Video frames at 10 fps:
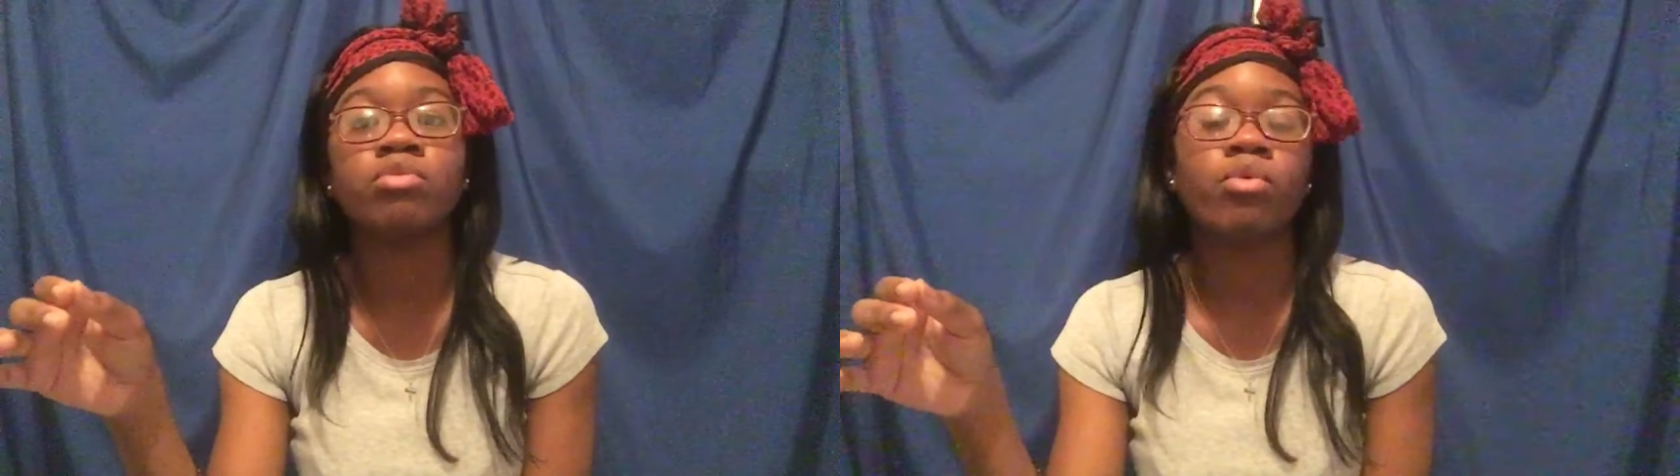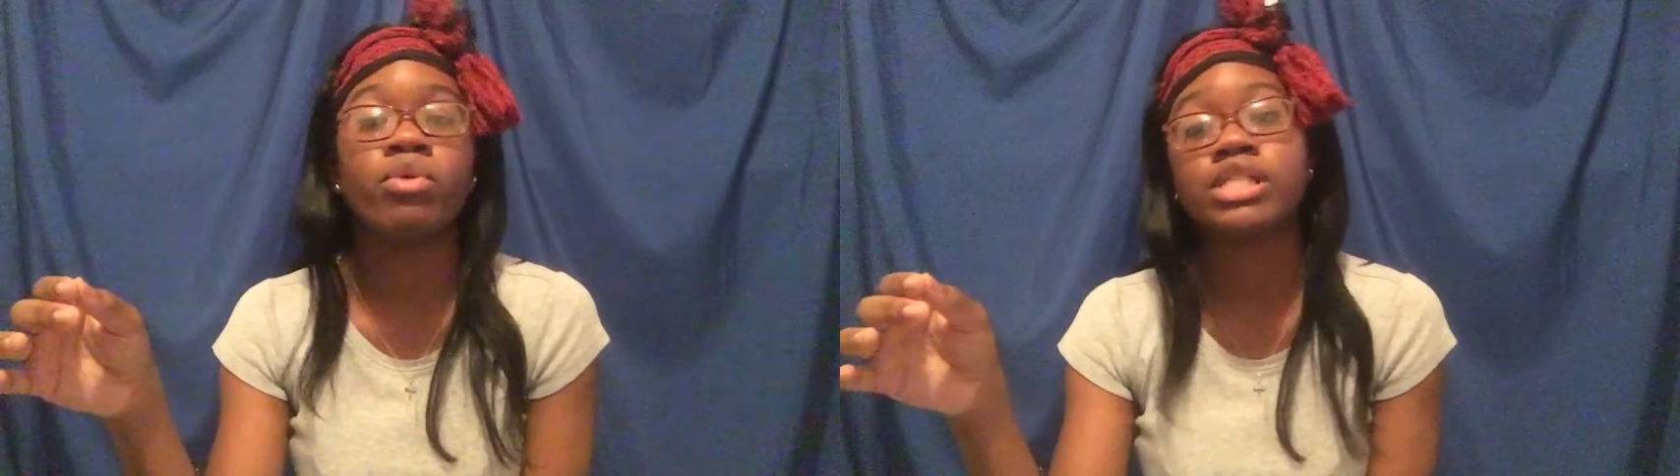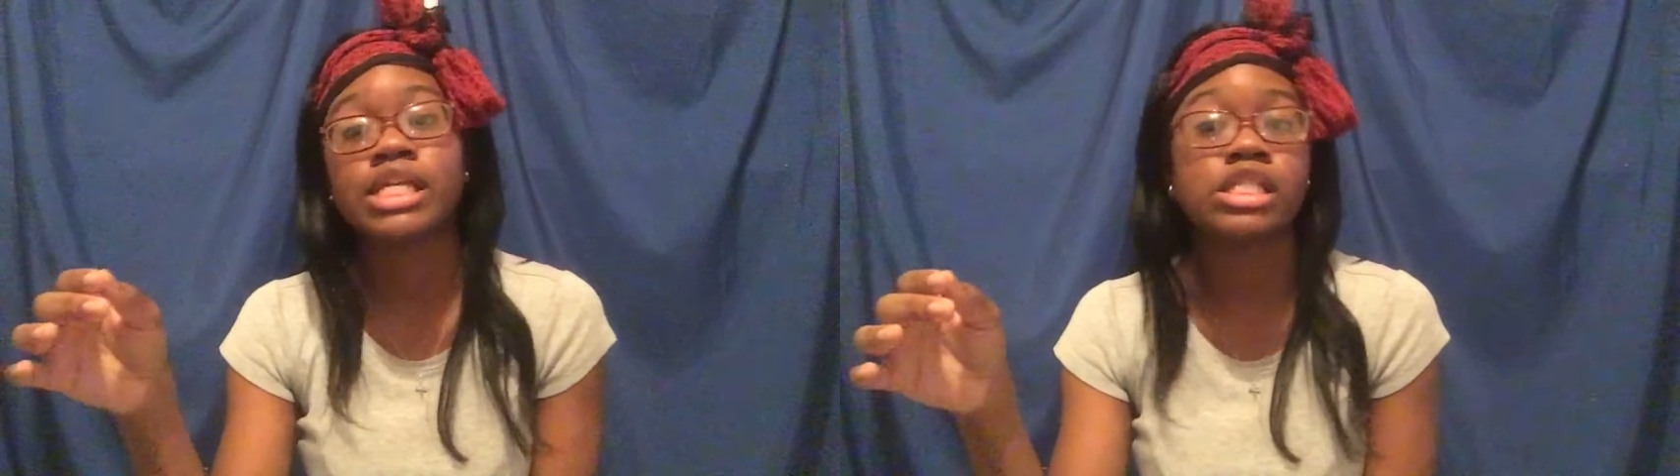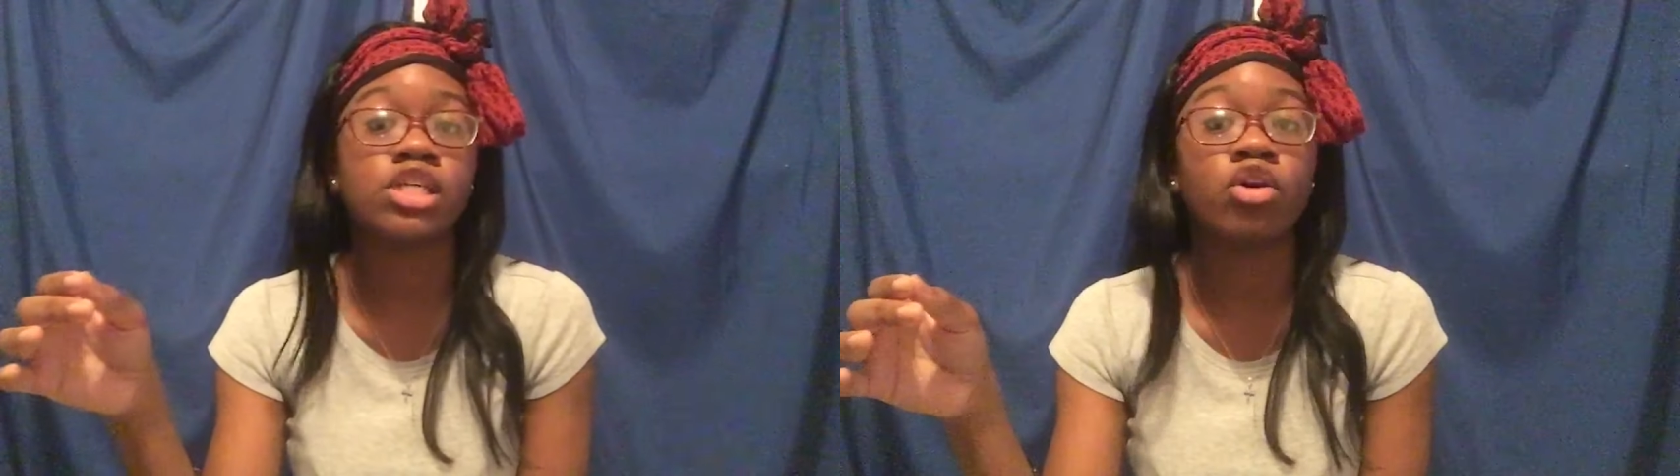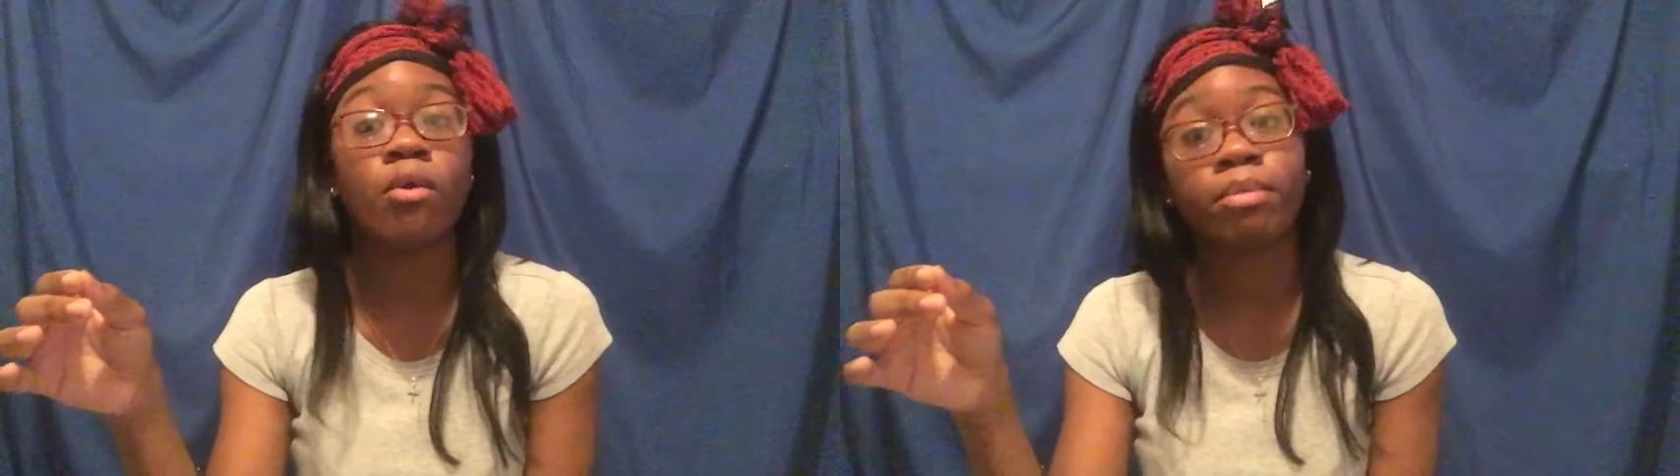well, was I
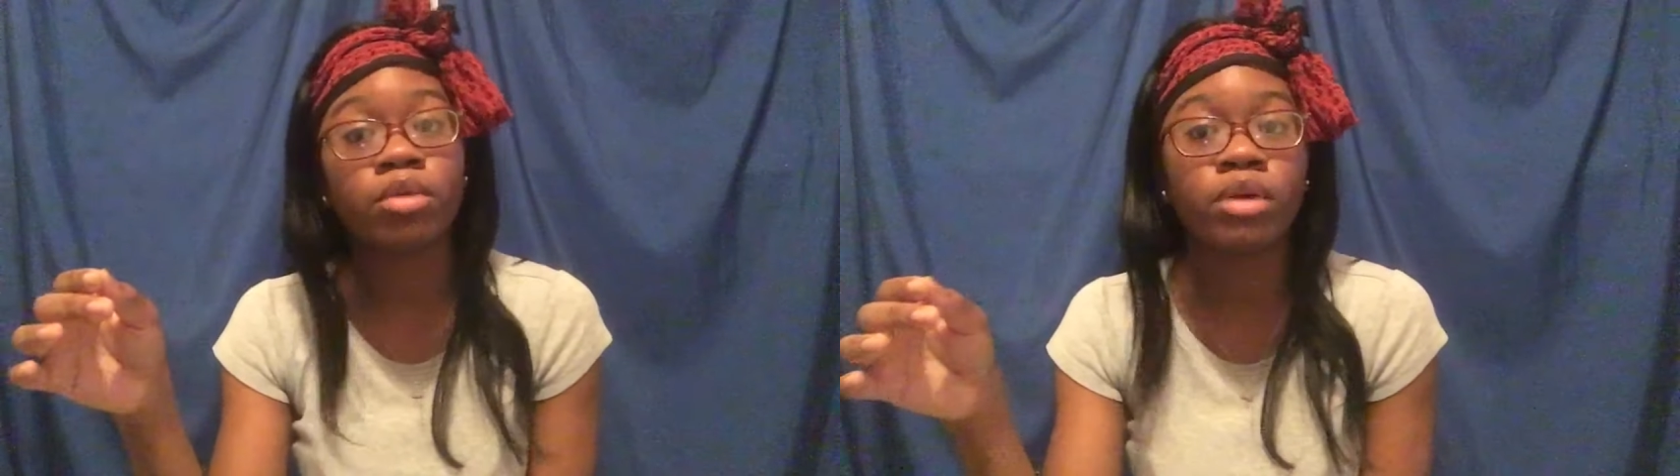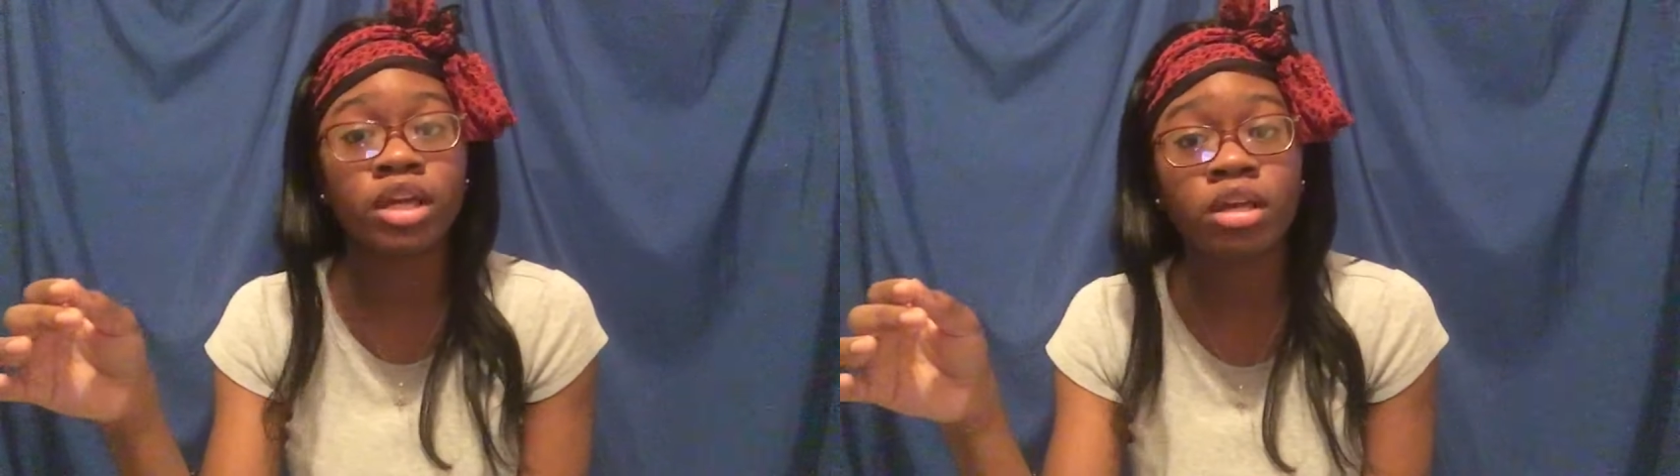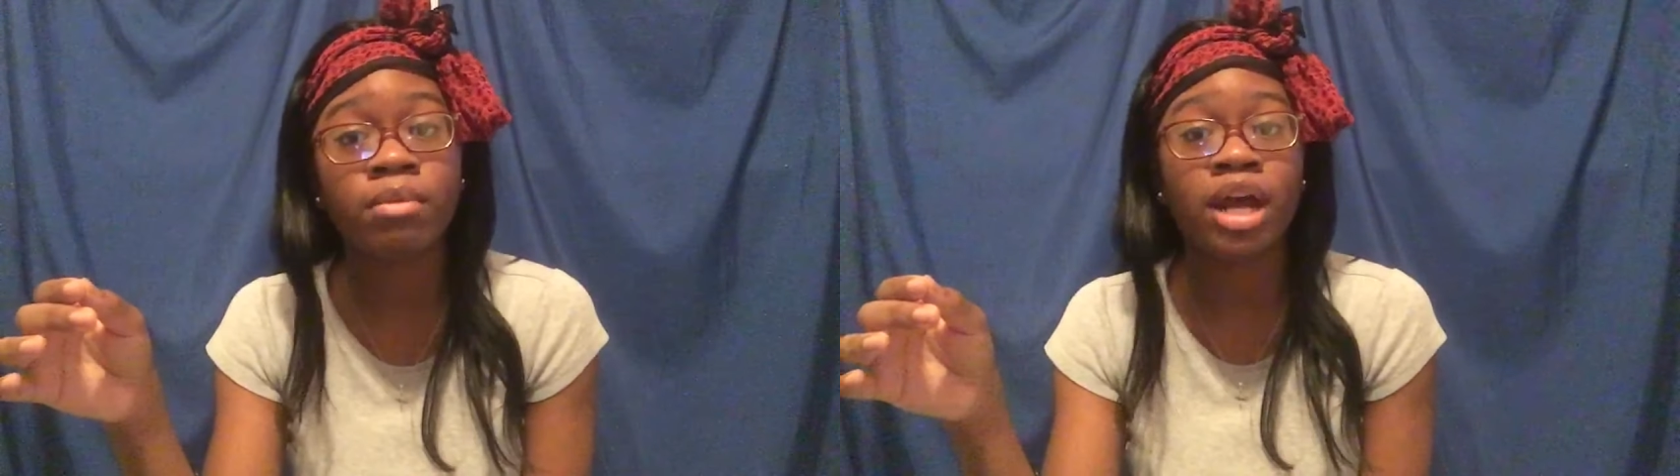still gonna be with him,